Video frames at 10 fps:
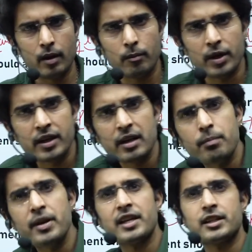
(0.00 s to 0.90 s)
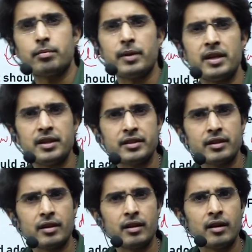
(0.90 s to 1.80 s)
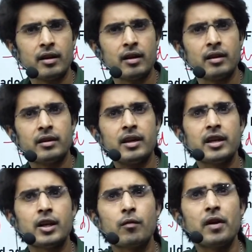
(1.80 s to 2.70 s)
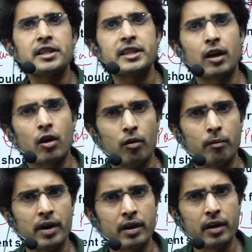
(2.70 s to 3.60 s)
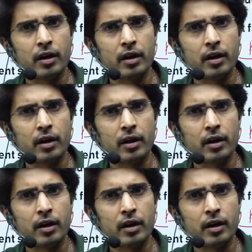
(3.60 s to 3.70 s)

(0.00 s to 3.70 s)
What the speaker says: But DPSPs, they request the government